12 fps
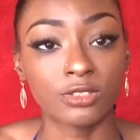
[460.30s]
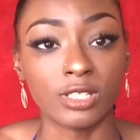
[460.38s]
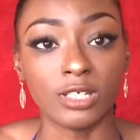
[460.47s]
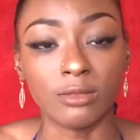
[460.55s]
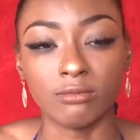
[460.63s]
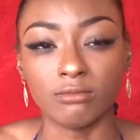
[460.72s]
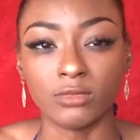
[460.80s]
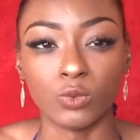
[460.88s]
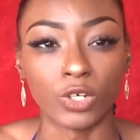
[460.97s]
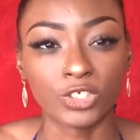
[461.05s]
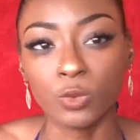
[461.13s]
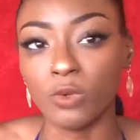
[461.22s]
like
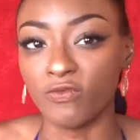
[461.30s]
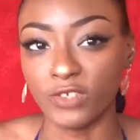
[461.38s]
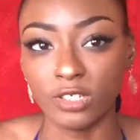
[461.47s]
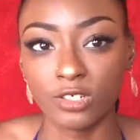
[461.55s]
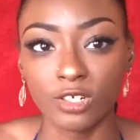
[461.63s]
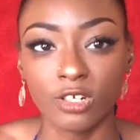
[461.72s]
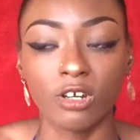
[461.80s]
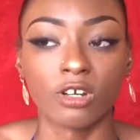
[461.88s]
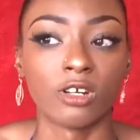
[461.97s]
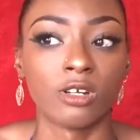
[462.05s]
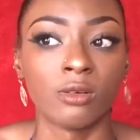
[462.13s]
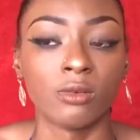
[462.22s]
wash it with vinegar
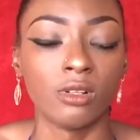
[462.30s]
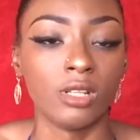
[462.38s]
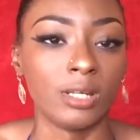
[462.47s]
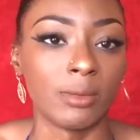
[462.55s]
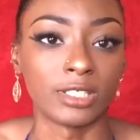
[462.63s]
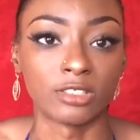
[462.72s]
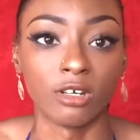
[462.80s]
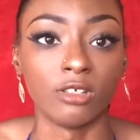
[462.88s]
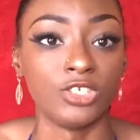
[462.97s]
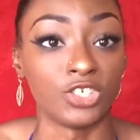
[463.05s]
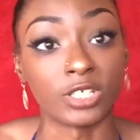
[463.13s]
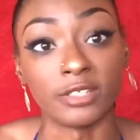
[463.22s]
or lime and salt
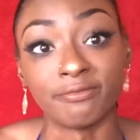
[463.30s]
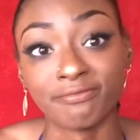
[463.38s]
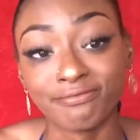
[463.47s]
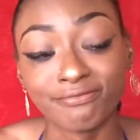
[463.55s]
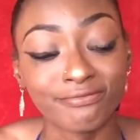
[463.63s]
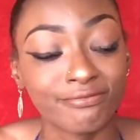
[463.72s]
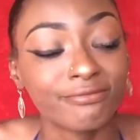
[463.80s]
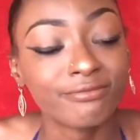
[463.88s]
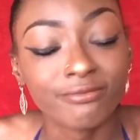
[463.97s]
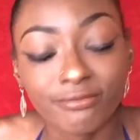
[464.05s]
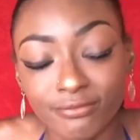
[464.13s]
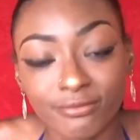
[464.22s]
the chicken.
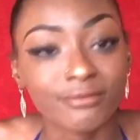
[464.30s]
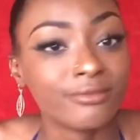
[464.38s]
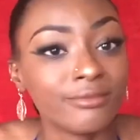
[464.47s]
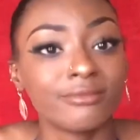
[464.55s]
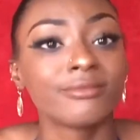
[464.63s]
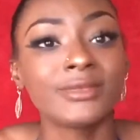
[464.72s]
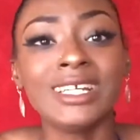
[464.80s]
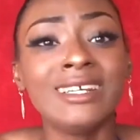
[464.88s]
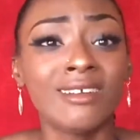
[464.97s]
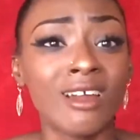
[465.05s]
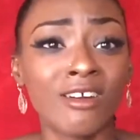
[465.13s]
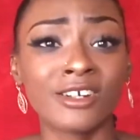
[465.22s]

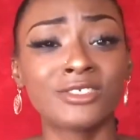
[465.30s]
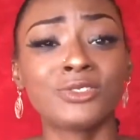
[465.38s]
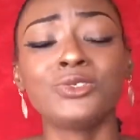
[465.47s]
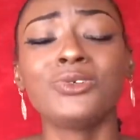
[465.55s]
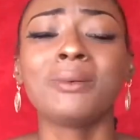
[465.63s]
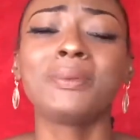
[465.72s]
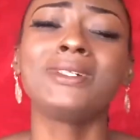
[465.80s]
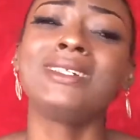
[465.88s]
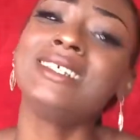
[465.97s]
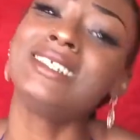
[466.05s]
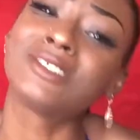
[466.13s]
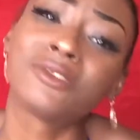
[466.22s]
Ain't that hard to do? And
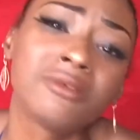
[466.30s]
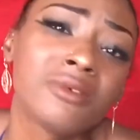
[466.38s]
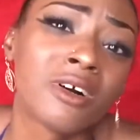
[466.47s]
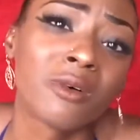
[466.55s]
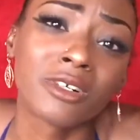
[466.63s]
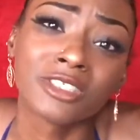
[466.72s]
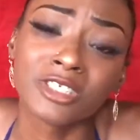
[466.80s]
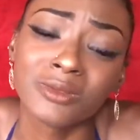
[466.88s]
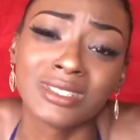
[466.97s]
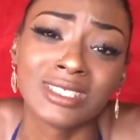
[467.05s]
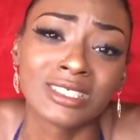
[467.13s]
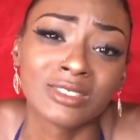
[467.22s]
please don't go and wash it
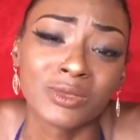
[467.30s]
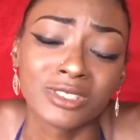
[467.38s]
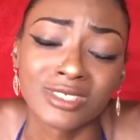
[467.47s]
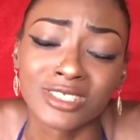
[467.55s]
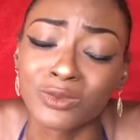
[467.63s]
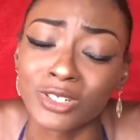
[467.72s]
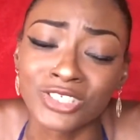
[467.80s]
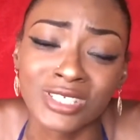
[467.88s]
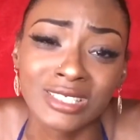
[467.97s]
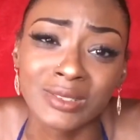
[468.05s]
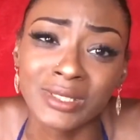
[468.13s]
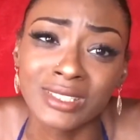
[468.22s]
with this dishwashing
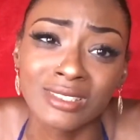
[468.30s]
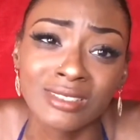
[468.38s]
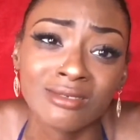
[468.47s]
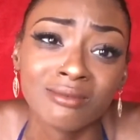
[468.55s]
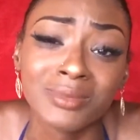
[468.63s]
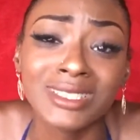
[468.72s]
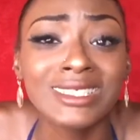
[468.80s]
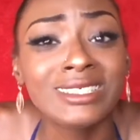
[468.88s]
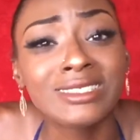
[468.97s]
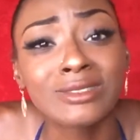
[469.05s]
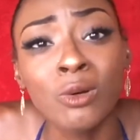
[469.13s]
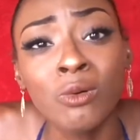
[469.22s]
liquid.
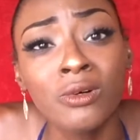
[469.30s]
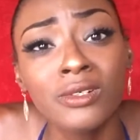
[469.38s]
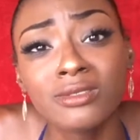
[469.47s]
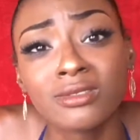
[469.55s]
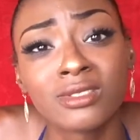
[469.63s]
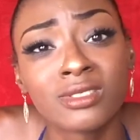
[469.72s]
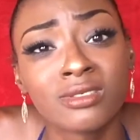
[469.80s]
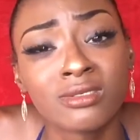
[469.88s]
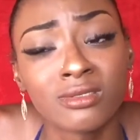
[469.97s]
Please don't.